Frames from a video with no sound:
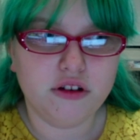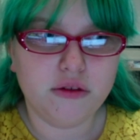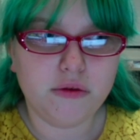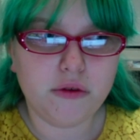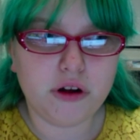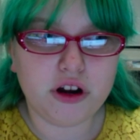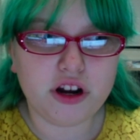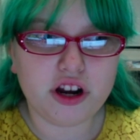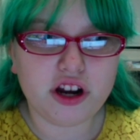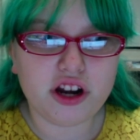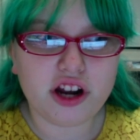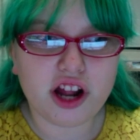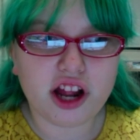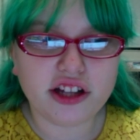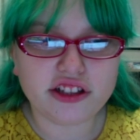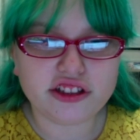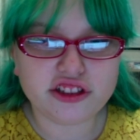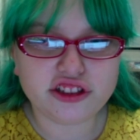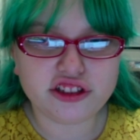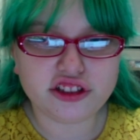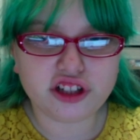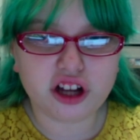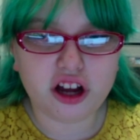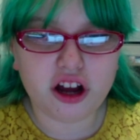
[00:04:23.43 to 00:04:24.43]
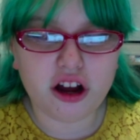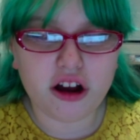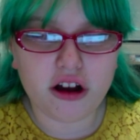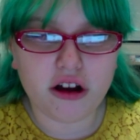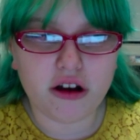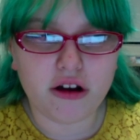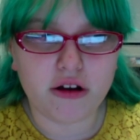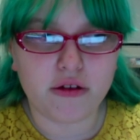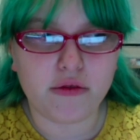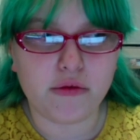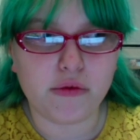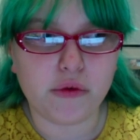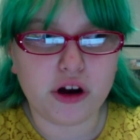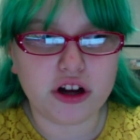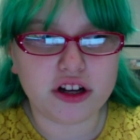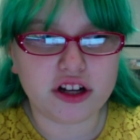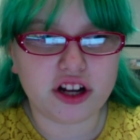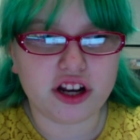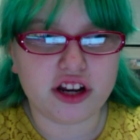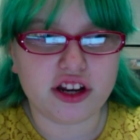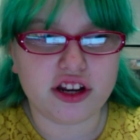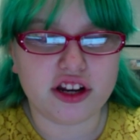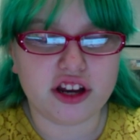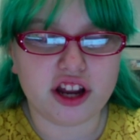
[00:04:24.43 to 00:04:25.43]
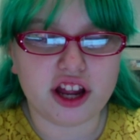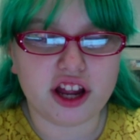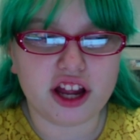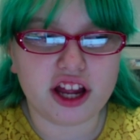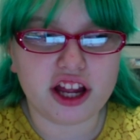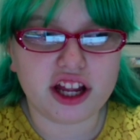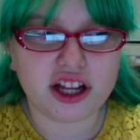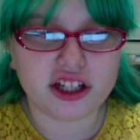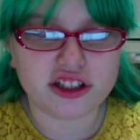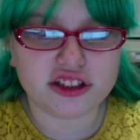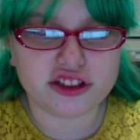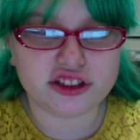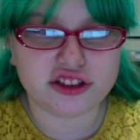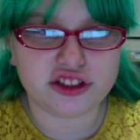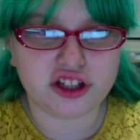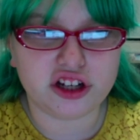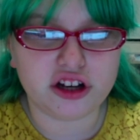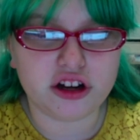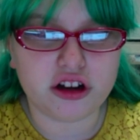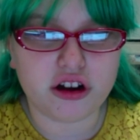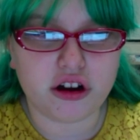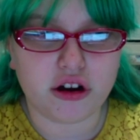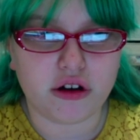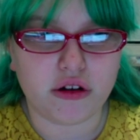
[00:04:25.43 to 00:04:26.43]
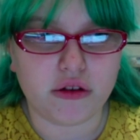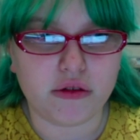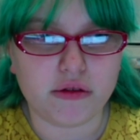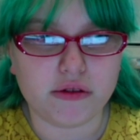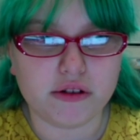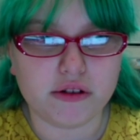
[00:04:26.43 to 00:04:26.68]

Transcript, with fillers: What a nice show! What a nice show!